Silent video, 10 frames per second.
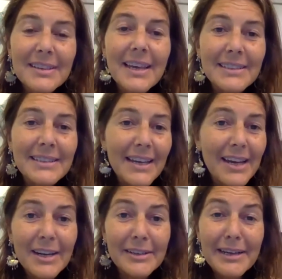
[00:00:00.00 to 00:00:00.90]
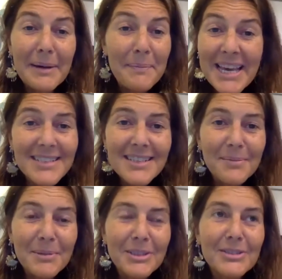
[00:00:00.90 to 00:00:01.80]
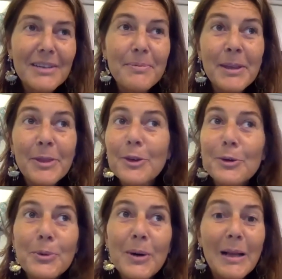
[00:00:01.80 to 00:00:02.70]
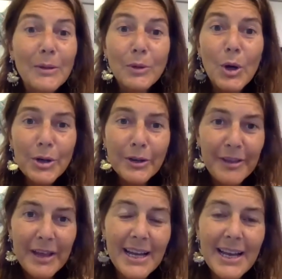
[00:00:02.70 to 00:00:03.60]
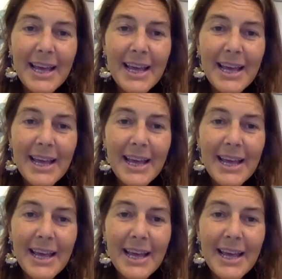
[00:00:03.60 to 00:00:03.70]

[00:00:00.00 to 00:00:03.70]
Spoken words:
they are amazing, because they've been through a lot of that,